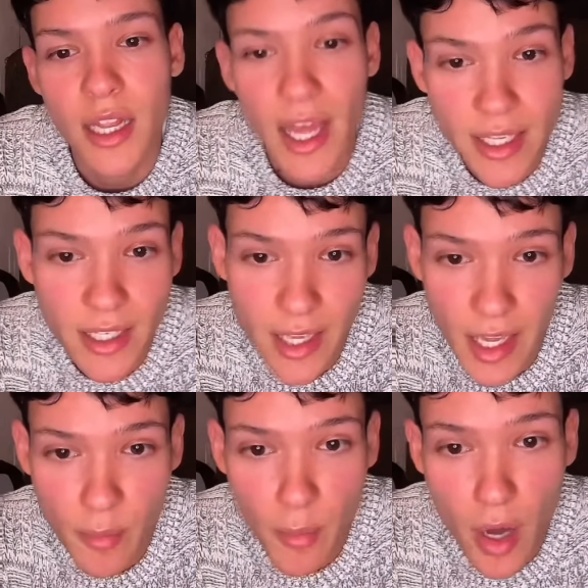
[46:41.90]
I like
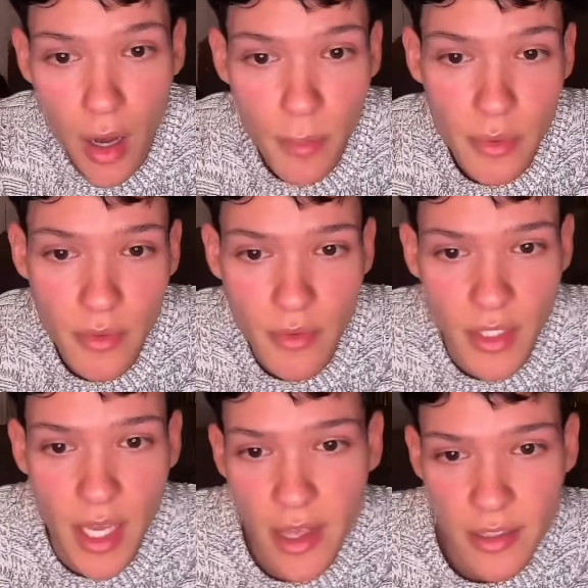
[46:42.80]
K-pop.
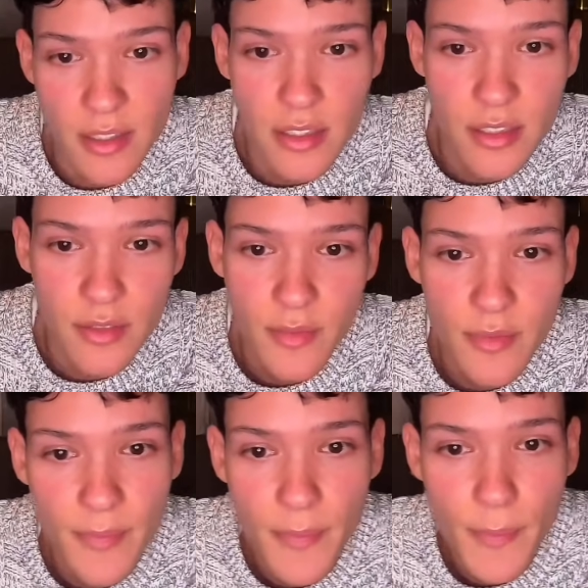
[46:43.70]
Yes.